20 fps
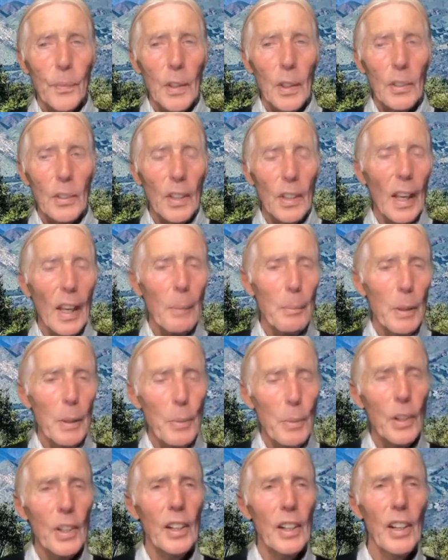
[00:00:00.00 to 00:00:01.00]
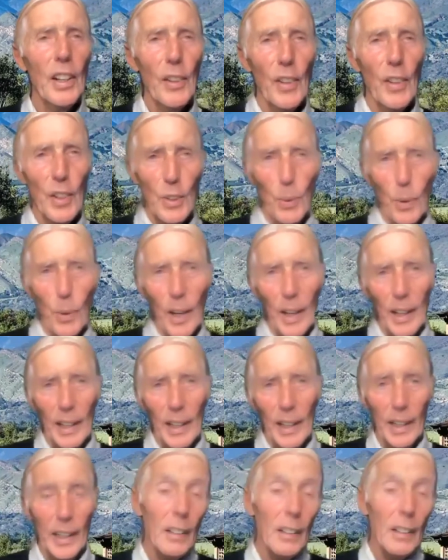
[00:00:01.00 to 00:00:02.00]
So let me put it in this way.
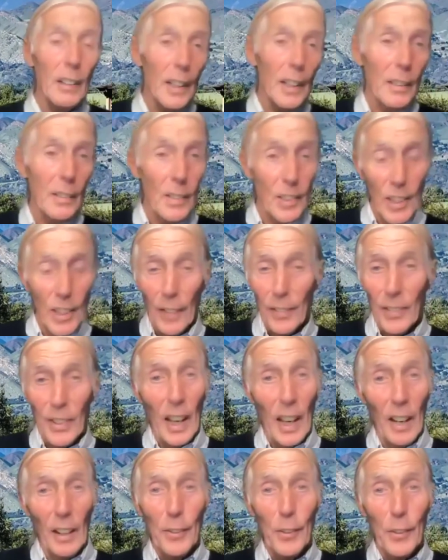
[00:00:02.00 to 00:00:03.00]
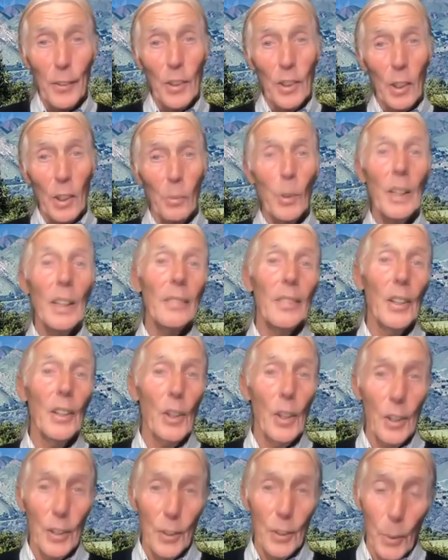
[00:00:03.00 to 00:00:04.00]
Here in Southern California, we live in
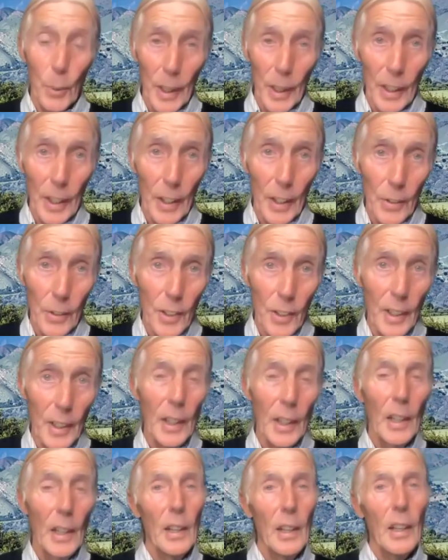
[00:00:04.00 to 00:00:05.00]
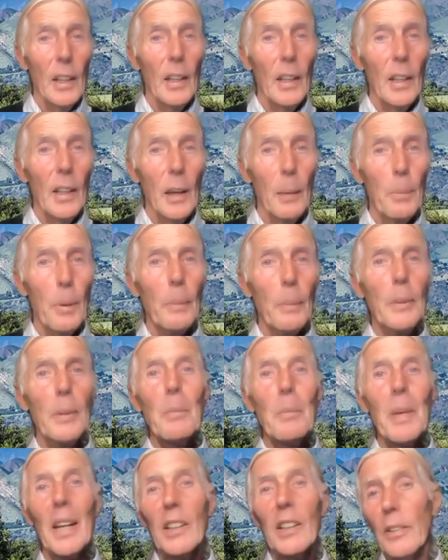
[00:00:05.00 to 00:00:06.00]
earthquake country. And probably
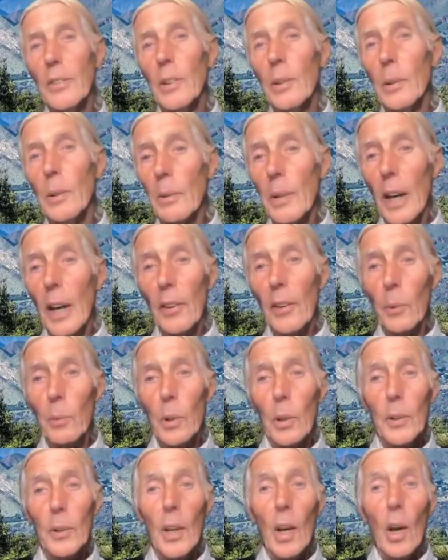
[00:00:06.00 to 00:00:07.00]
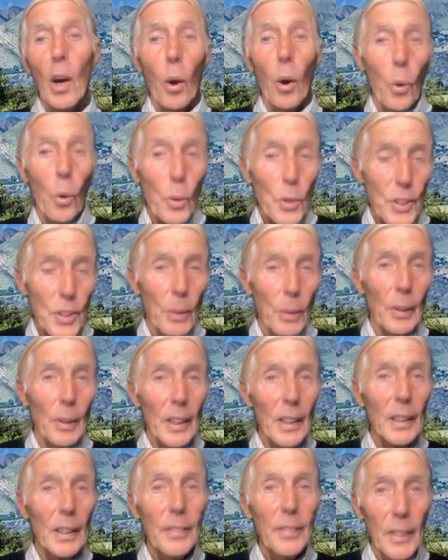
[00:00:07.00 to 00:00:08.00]
many of you around the world also
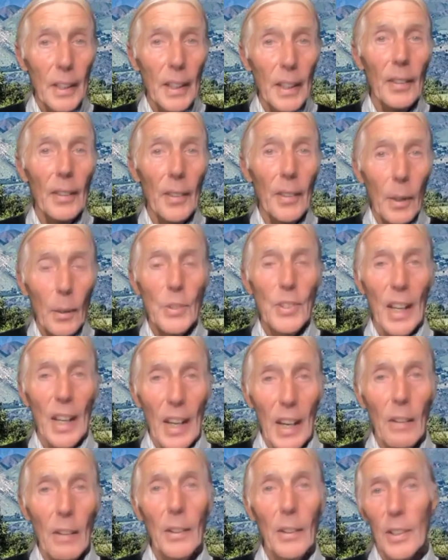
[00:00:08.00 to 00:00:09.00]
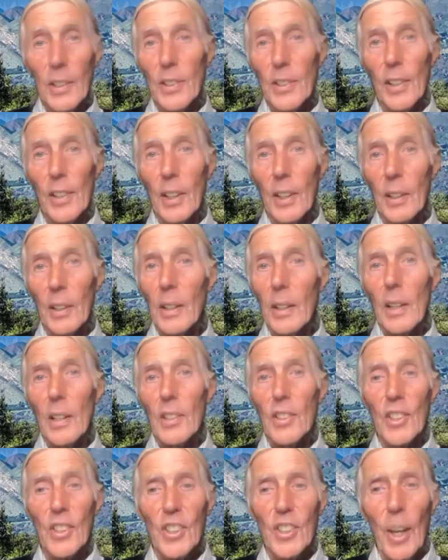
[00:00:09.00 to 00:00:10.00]
live in those areas that are
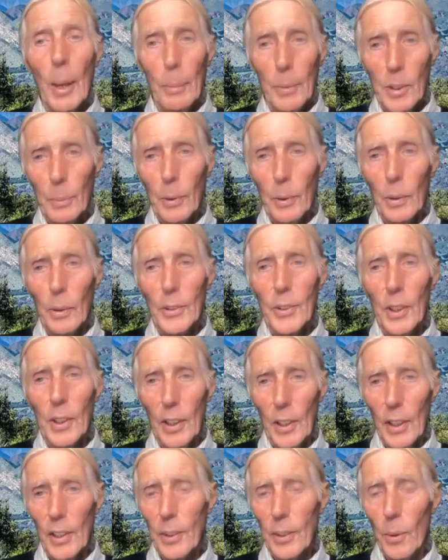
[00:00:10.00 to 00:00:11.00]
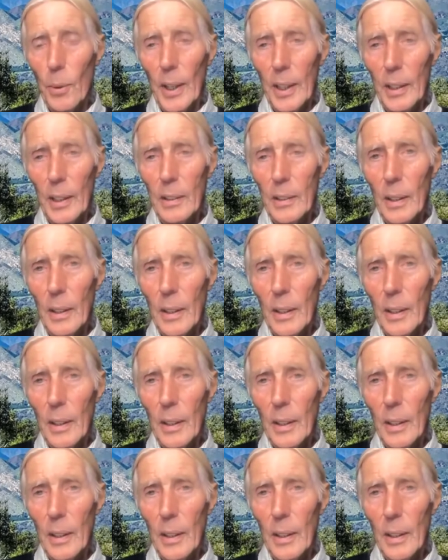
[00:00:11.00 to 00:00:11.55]
susceptible to earthquake.